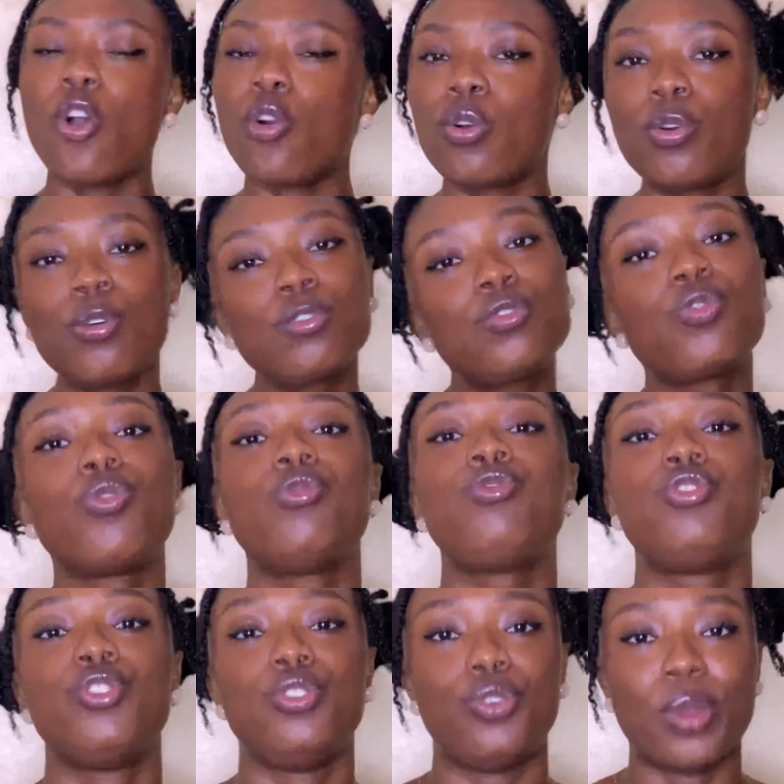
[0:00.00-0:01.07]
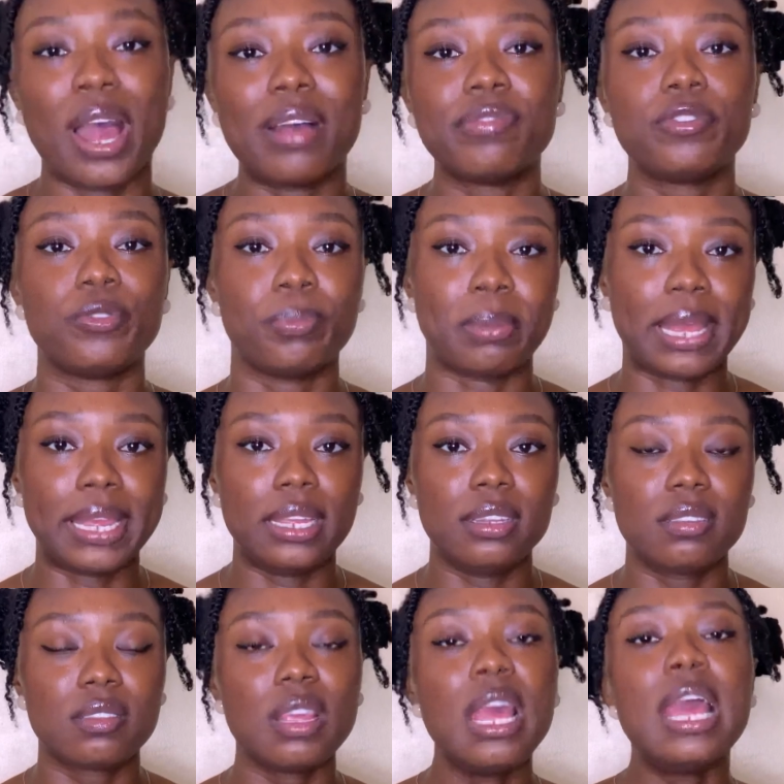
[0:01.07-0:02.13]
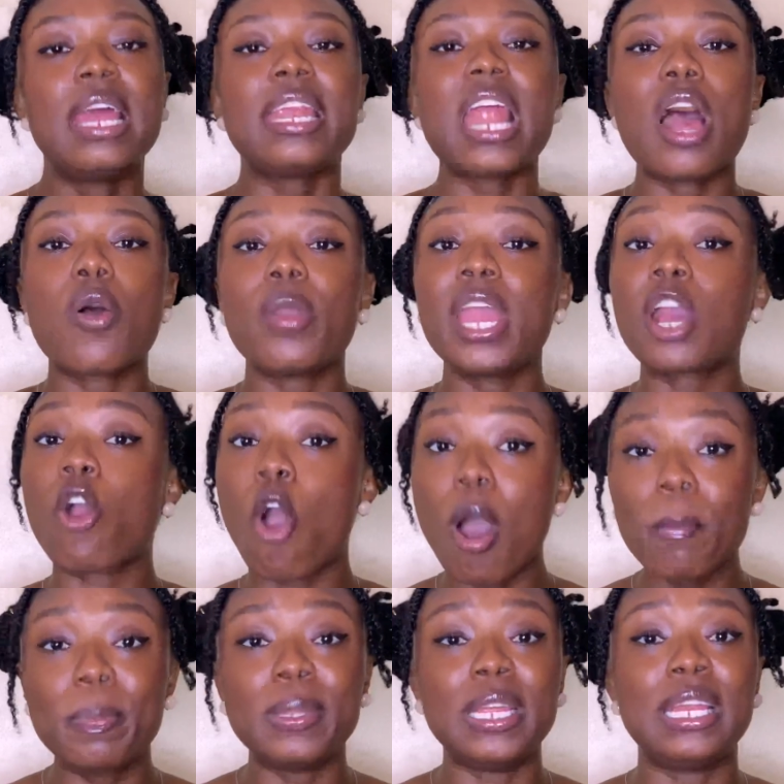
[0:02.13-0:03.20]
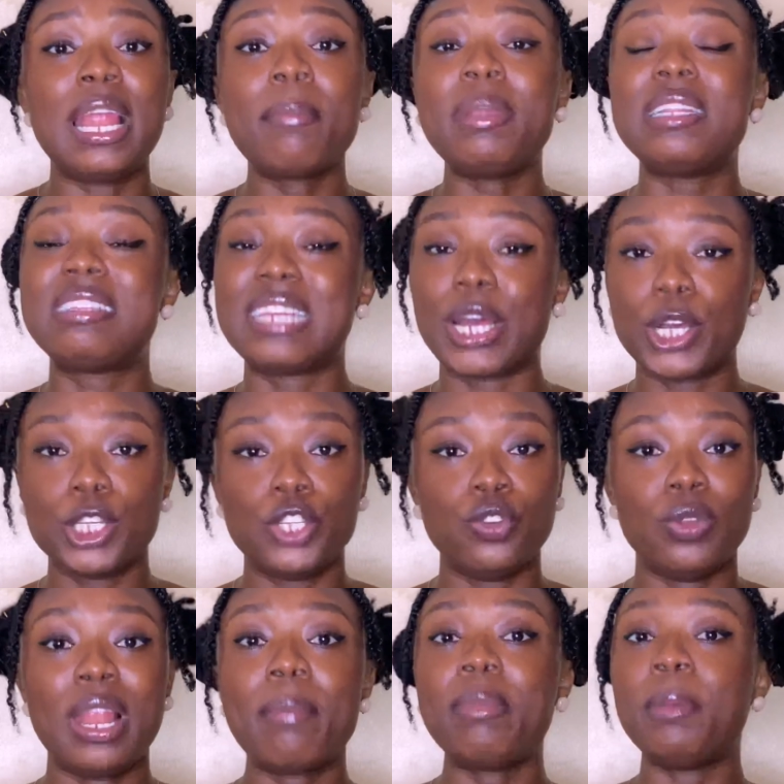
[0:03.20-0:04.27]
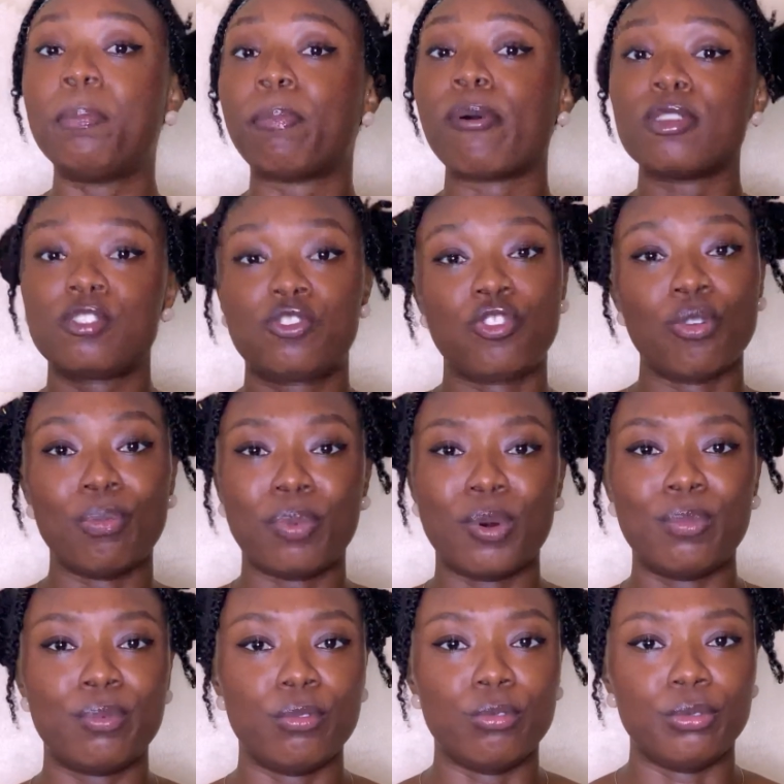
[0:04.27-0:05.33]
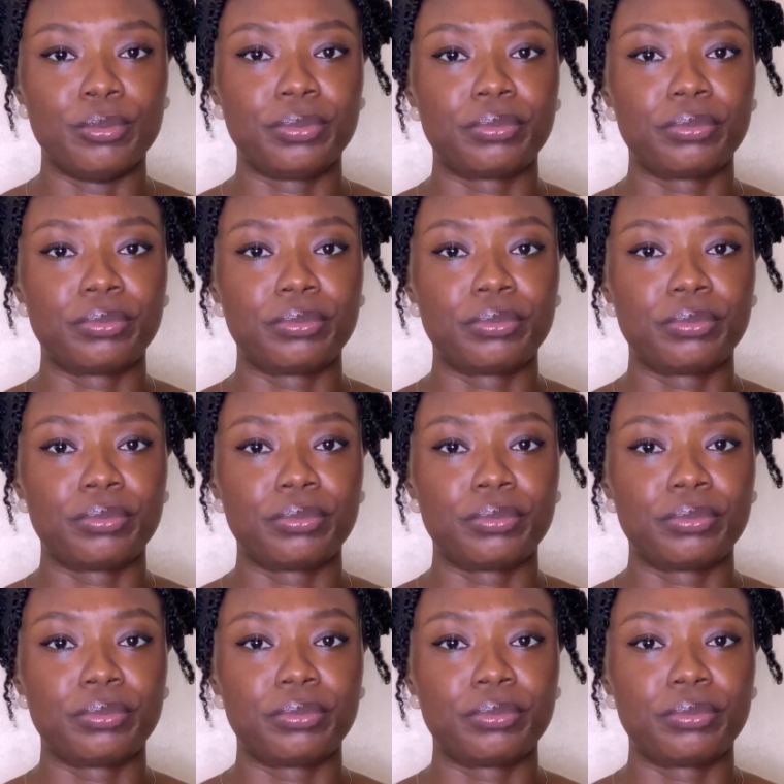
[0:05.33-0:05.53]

Who told you you have to buy it? Now, a company, let me tell you, let me burst your bubble.